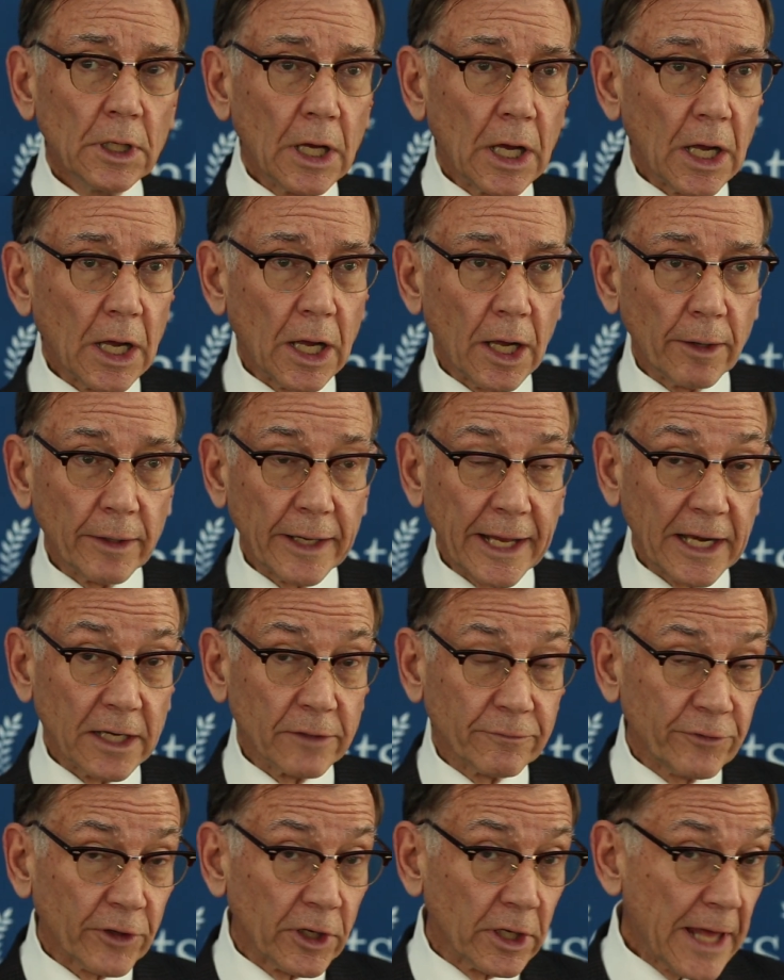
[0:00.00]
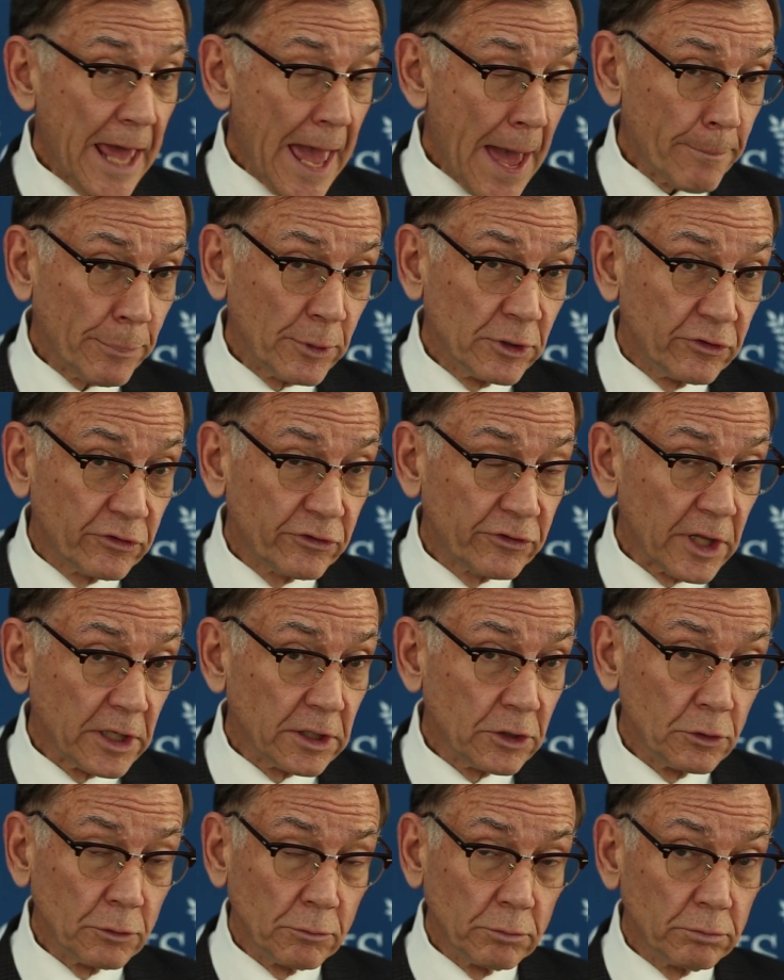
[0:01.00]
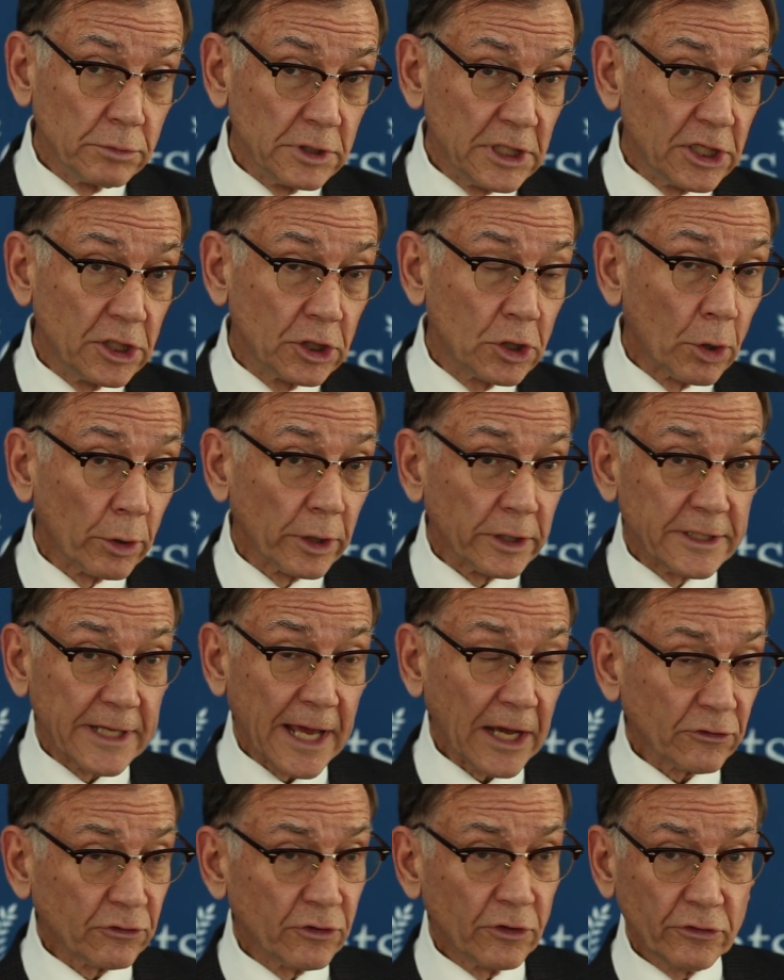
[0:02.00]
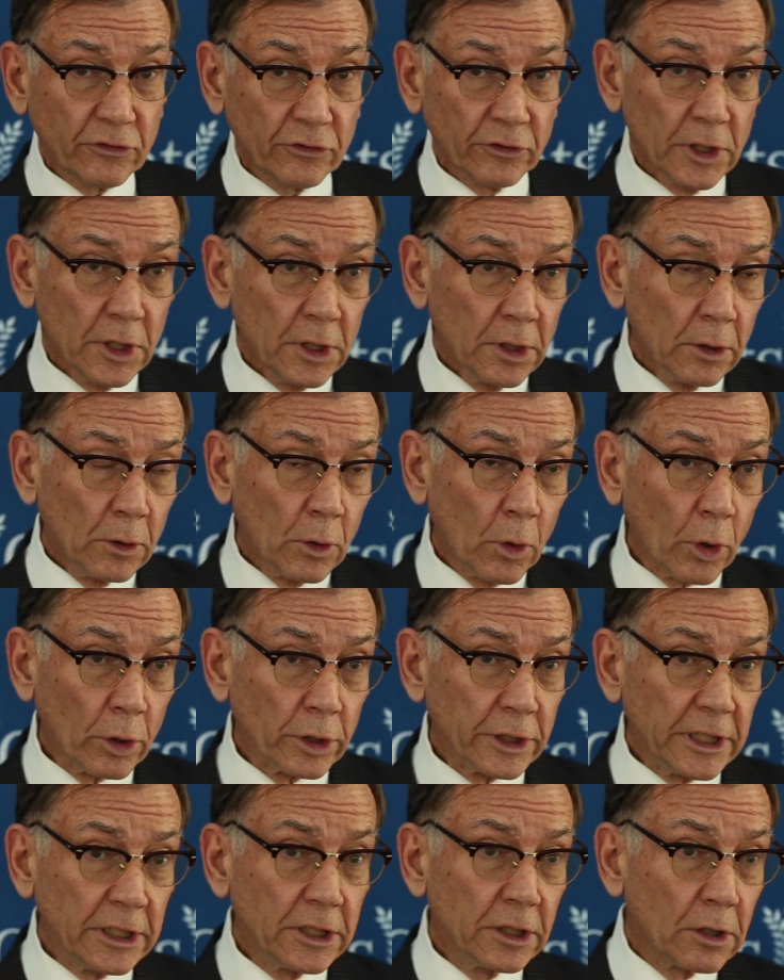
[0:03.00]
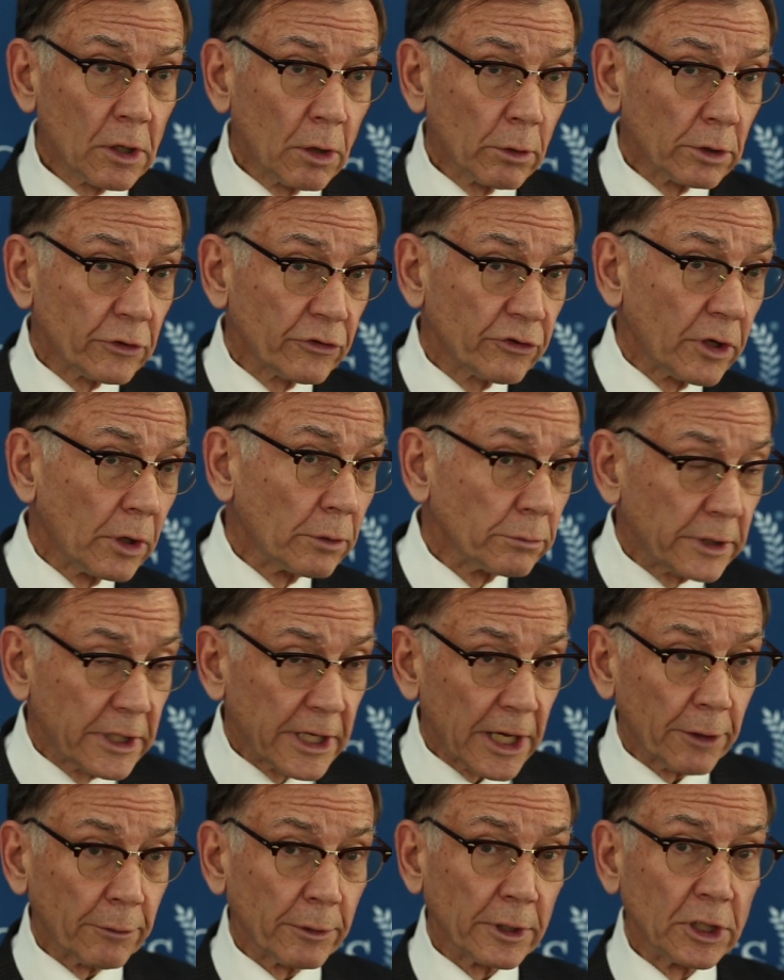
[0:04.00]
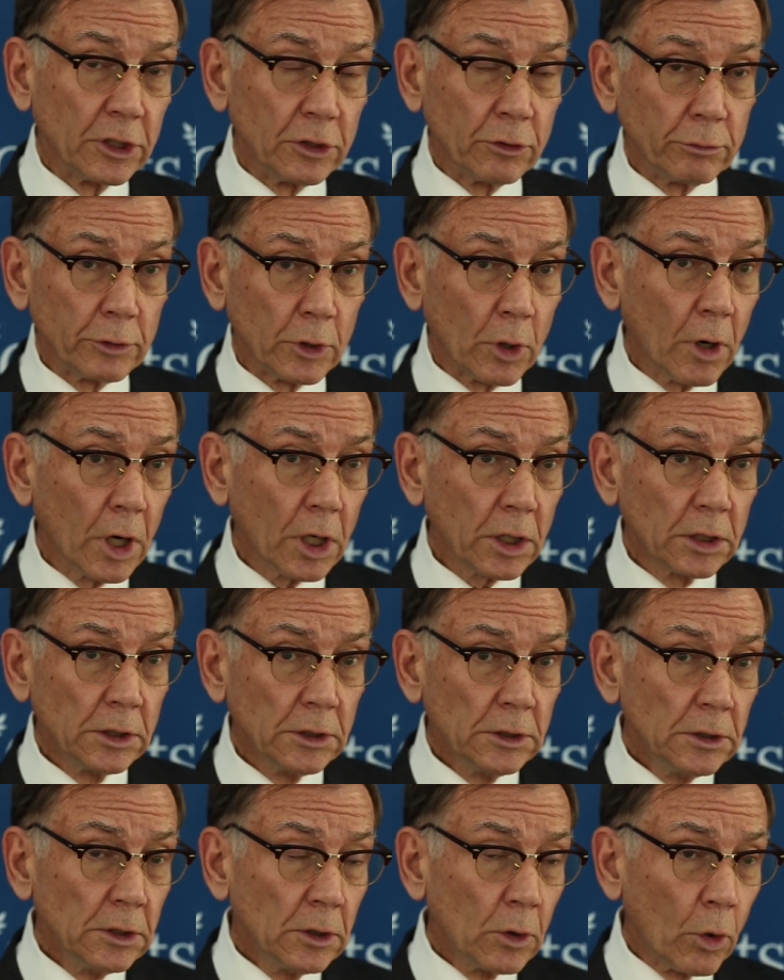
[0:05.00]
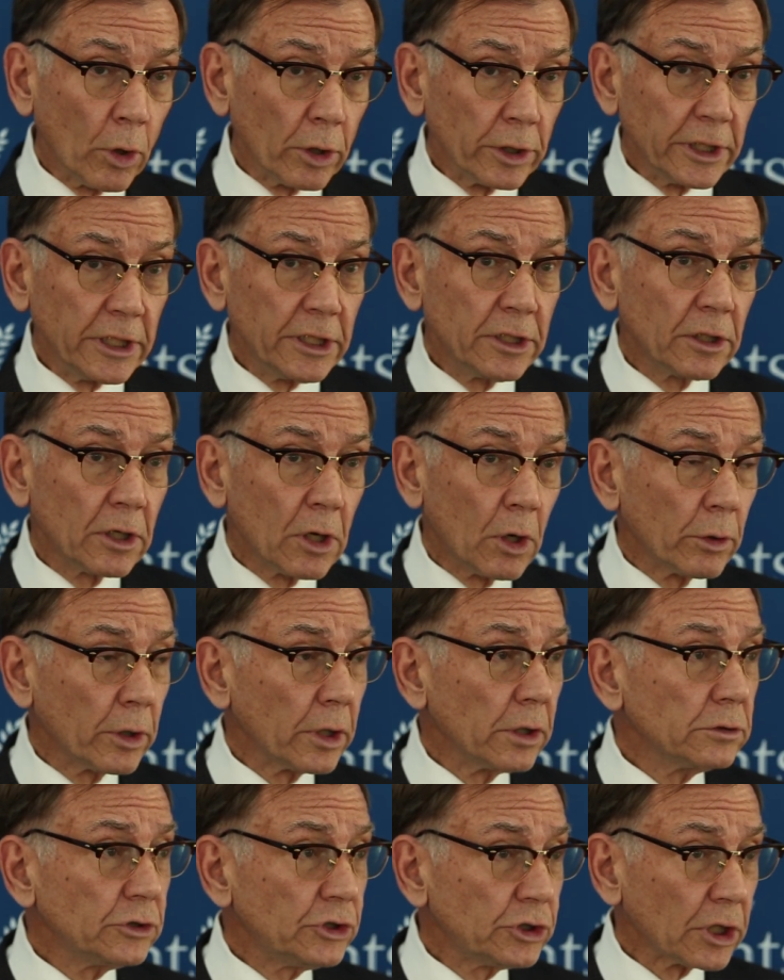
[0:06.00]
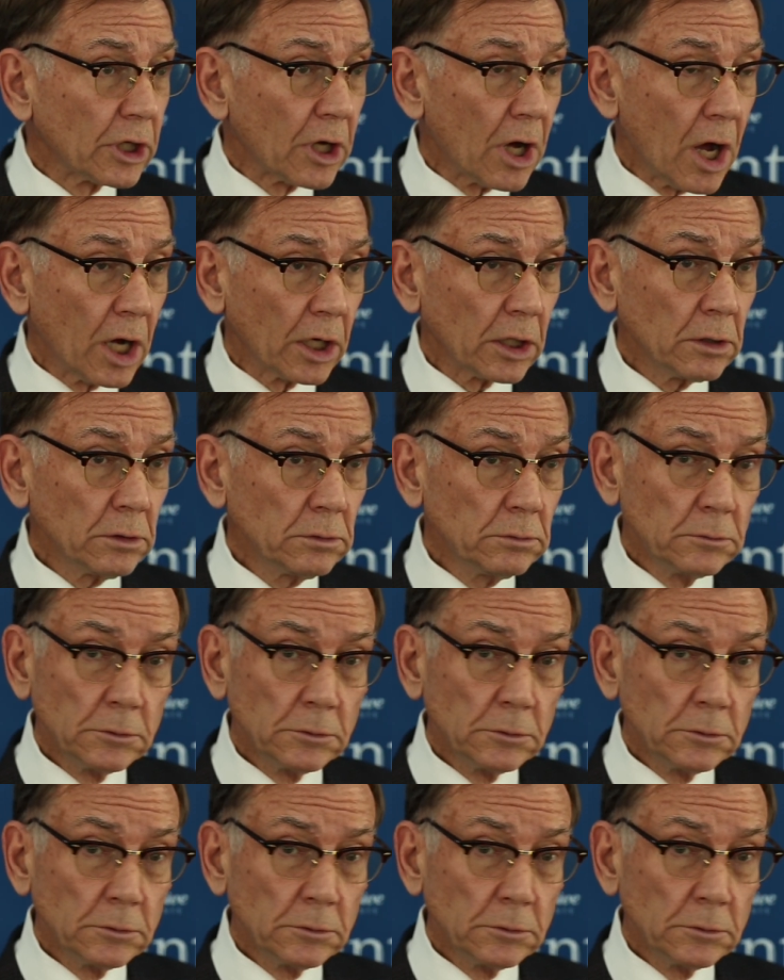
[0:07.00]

And if it happens that you need to go to Texas, or need to go to Sloan Kettering in New York, or need to go to Chicago,